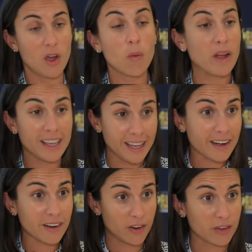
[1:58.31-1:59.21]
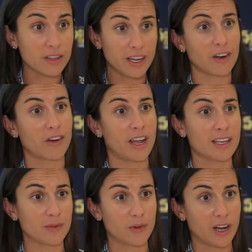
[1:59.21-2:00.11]
While later on they are going to
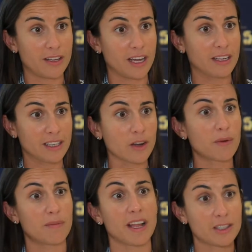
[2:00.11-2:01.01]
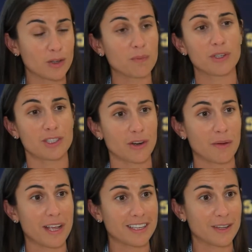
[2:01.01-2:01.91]
ask for that, the government at some point is going to
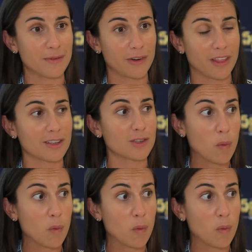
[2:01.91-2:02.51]
be asking for that, so